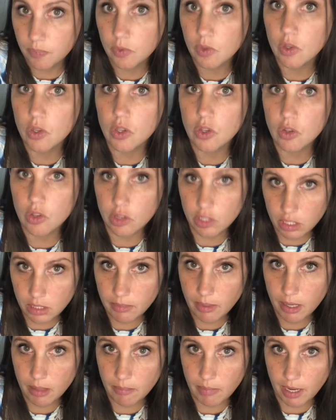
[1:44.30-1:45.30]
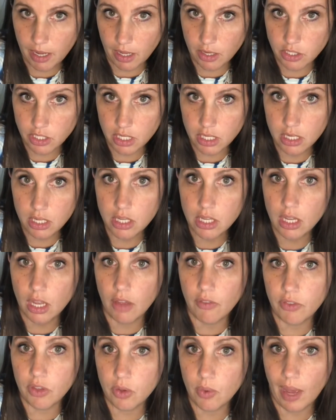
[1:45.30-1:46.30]
you learned about in biology.
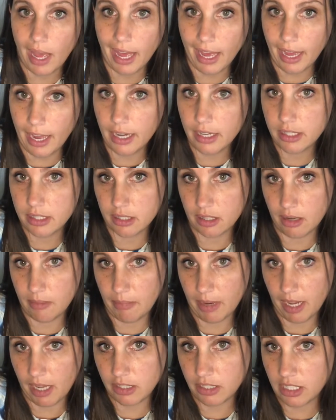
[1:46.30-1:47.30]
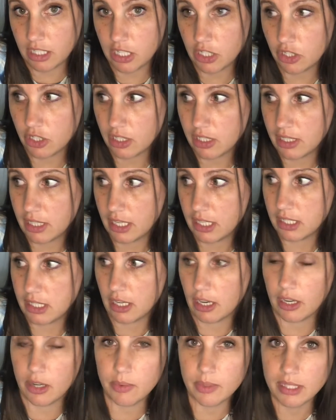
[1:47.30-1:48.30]
If you had certain biology teachers, they
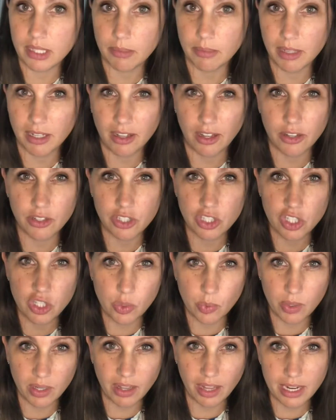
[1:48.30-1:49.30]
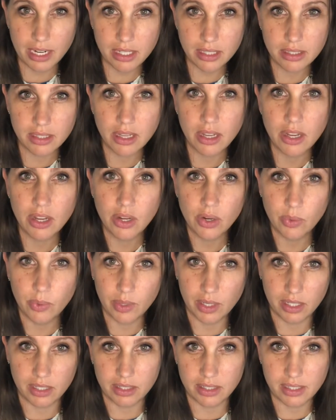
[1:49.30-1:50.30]
started with something called sewer lice. We're
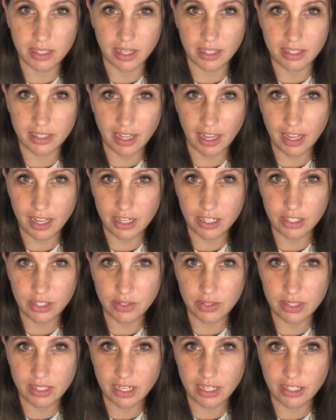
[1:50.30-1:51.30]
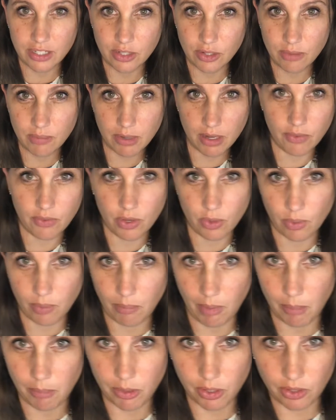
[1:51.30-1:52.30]
gonna discuss that on Tuesday too, but if you
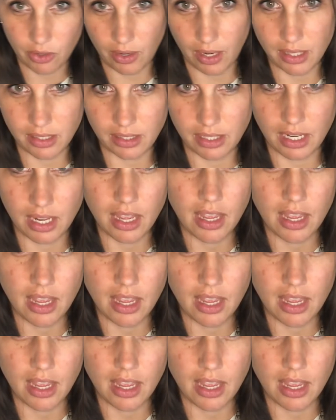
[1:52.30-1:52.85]
remember correctly,